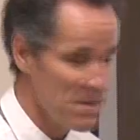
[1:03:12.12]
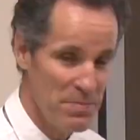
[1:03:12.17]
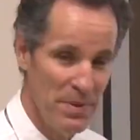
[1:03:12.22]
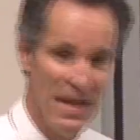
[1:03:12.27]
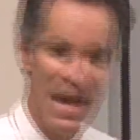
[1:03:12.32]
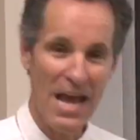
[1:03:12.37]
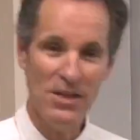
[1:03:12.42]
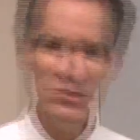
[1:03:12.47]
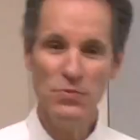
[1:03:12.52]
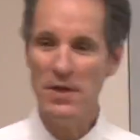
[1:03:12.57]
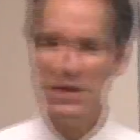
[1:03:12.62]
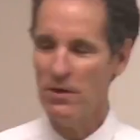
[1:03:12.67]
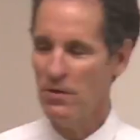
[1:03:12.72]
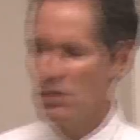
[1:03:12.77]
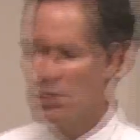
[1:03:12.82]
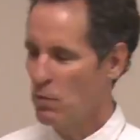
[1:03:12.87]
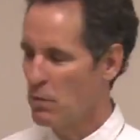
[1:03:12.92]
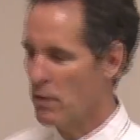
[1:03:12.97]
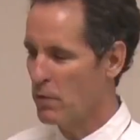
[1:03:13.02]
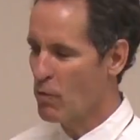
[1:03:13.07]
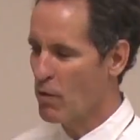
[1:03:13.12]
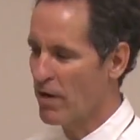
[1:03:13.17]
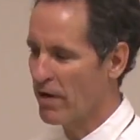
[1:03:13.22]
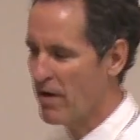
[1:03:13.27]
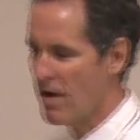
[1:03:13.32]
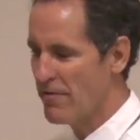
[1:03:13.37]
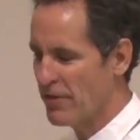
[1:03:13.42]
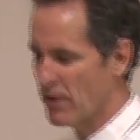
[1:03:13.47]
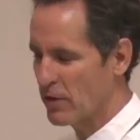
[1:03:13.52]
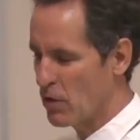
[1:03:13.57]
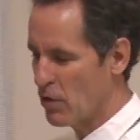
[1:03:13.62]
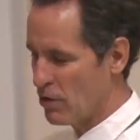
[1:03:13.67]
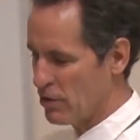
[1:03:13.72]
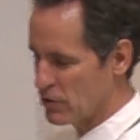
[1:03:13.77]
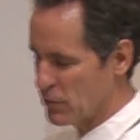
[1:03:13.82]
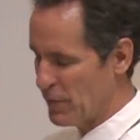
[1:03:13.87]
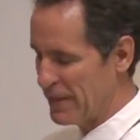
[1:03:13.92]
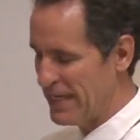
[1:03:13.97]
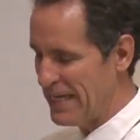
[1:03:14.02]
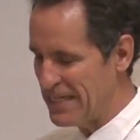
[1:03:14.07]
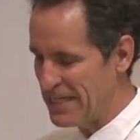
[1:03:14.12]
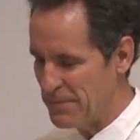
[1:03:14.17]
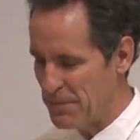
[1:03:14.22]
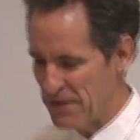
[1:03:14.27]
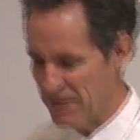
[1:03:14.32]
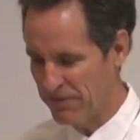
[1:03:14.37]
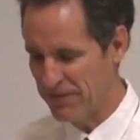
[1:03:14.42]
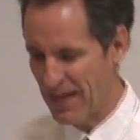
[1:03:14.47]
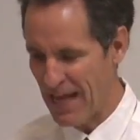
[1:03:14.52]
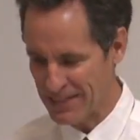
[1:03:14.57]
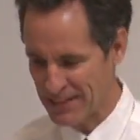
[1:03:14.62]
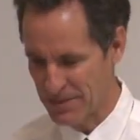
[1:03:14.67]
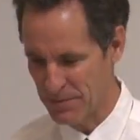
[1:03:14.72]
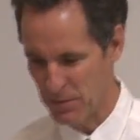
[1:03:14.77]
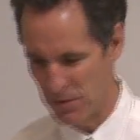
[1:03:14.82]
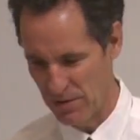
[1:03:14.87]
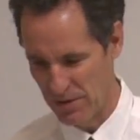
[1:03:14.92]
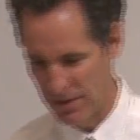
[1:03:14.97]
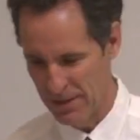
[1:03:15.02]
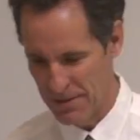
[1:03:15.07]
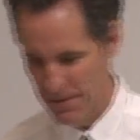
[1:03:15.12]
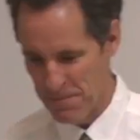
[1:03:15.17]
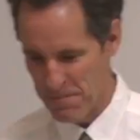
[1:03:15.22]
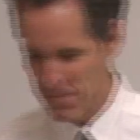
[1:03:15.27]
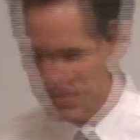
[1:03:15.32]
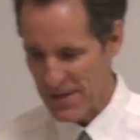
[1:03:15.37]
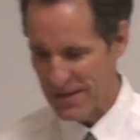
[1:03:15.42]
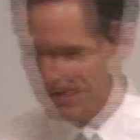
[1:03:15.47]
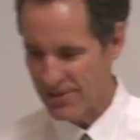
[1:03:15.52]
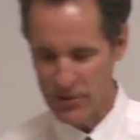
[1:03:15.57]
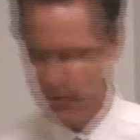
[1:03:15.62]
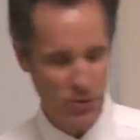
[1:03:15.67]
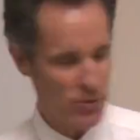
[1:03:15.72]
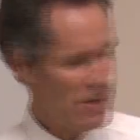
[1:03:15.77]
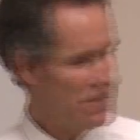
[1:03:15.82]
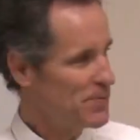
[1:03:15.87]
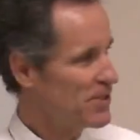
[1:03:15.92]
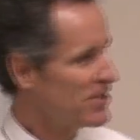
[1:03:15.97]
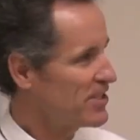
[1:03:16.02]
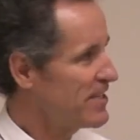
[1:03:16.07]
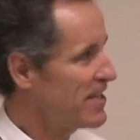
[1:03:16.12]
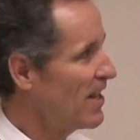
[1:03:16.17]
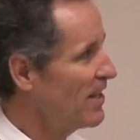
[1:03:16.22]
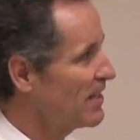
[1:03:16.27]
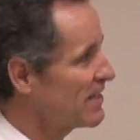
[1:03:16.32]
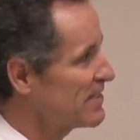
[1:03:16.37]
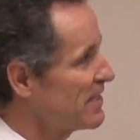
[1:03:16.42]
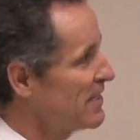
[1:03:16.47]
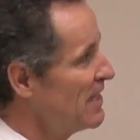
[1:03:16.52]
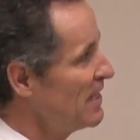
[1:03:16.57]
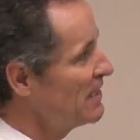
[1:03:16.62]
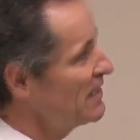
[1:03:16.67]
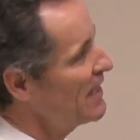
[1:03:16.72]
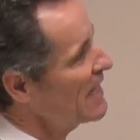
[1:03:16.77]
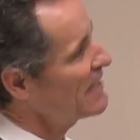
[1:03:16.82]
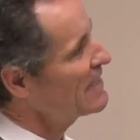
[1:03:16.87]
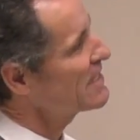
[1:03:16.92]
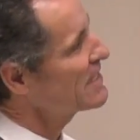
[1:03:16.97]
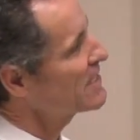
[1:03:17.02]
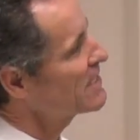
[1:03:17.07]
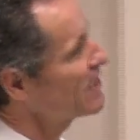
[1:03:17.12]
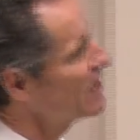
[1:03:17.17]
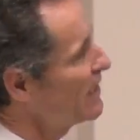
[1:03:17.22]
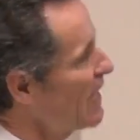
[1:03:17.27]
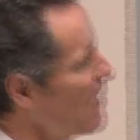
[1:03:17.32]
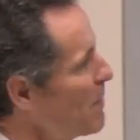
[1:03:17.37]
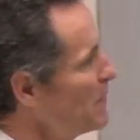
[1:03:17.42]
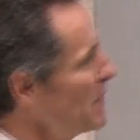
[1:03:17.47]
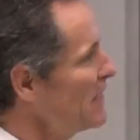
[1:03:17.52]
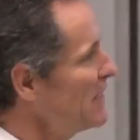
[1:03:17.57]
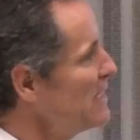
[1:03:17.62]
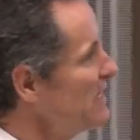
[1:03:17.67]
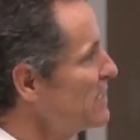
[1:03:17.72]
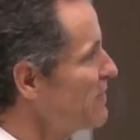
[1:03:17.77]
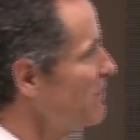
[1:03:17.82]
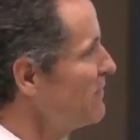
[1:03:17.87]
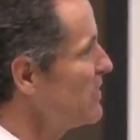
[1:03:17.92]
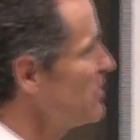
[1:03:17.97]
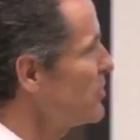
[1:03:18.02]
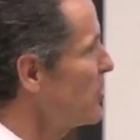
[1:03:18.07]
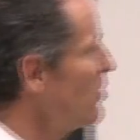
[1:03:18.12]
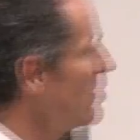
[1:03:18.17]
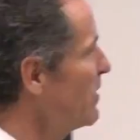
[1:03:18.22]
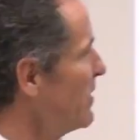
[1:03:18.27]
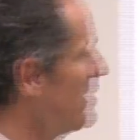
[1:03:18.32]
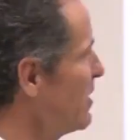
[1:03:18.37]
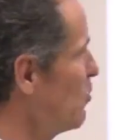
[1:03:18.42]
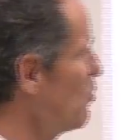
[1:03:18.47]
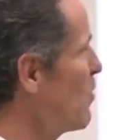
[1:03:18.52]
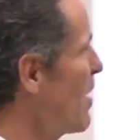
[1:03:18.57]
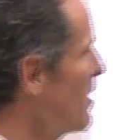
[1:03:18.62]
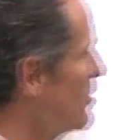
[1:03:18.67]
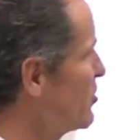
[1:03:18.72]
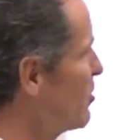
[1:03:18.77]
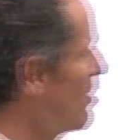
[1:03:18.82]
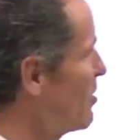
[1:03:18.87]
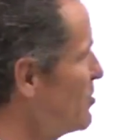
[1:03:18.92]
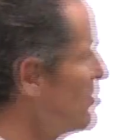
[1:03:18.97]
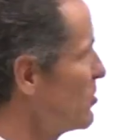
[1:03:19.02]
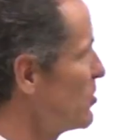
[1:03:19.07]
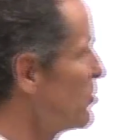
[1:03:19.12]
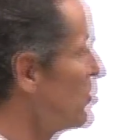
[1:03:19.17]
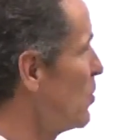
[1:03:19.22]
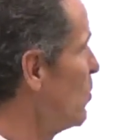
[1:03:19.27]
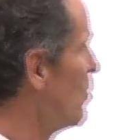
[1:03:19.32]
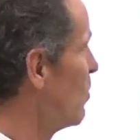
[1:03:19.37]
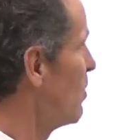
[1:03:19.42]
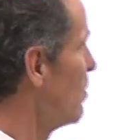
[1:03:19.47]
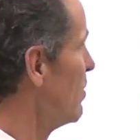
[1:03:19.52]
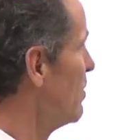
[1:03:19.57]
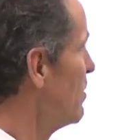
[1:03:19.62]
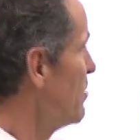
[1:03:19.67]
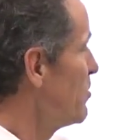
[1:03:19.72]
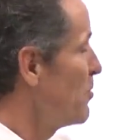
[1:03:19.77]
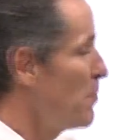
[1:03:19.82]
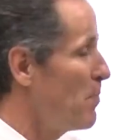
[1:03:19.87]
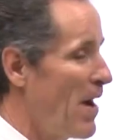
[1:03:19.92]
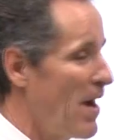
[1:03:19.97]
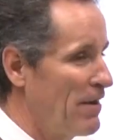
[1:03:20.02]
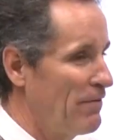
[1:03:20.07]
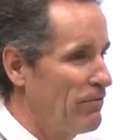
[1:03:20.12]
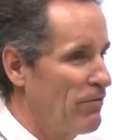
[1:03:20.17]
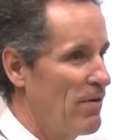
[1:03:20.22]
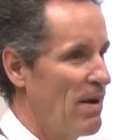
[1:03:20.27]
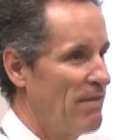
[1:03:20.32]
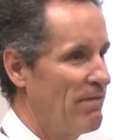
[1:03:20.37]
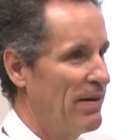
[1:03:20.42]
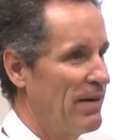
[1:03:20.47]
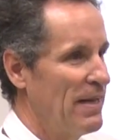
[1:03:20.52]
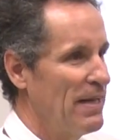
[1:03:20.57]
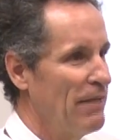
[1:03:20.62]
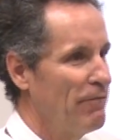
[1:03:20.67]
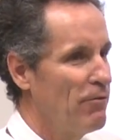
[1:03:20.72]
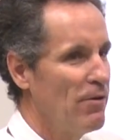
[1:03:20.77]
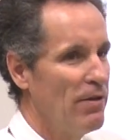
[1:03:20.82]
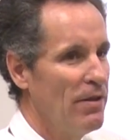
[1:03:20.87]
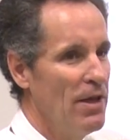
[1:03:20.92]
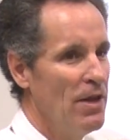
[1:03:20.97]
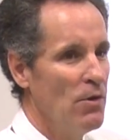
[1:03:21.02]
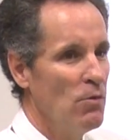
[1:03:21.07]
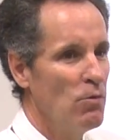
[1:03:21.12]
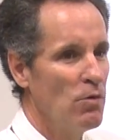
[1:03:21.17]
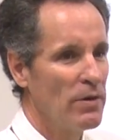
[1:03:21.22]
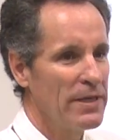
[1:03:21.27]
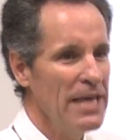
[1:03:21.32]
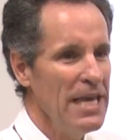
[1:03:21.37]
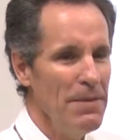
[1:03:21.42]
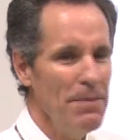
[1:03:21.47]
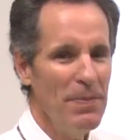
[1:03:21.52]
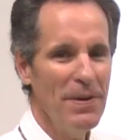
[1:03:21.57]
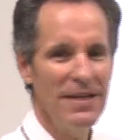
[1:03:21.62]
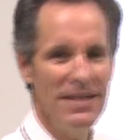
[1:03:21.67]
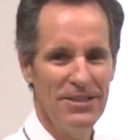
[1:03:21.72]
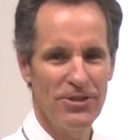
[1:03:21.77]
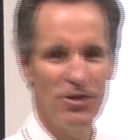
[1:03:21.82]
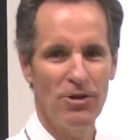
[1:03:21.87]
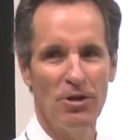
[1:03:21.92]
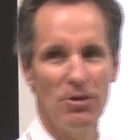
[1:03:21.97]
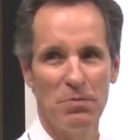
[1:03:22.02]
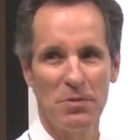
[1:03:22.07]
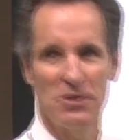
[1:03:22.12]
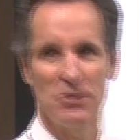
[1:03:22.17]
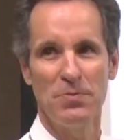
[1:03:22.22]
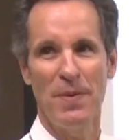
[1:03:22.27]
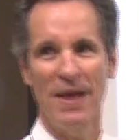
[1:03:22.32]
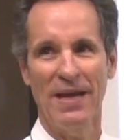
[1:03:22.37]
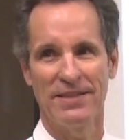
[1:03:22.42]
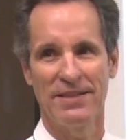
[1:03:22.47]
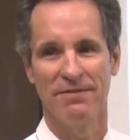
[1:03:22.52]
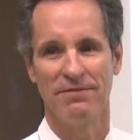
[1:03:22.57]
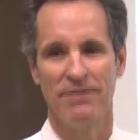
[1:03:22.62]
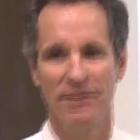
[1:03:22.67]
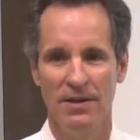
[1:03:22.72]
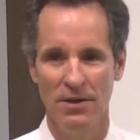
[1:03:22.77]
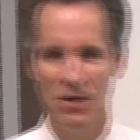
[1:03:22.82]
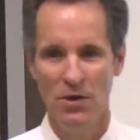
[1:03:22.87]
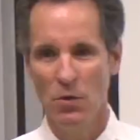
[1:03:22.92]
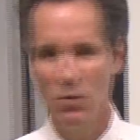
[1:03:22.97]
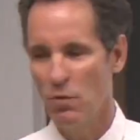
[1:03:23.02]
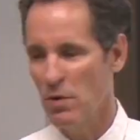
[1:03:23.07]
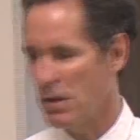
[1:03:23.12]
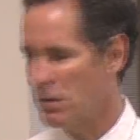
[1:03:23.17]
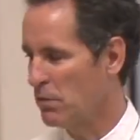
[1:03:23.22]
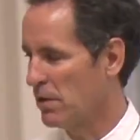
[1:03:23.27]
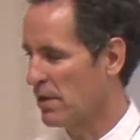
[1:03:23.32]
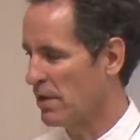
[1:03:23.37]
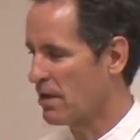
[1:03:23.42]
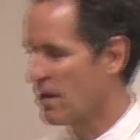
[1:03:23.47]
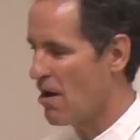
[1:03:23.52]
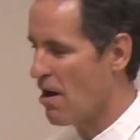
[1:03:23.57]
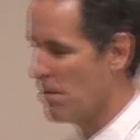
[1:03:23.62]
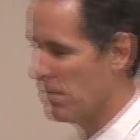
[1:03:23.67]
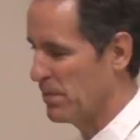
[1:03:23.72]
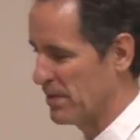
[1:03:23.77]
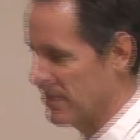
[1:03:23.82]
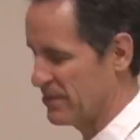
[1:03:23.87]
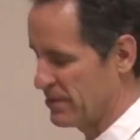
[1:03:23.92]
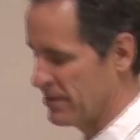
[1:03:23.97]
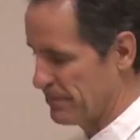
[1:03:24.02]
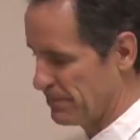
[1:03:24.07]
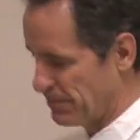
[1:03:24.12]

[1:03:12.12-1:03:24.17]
But as we work on the goals, we need to be flexible. And the scriptures tell us, let the solemnities of eternity rest on your soul and mind forever. And if we'll keep an eternal perspective, we will accomplish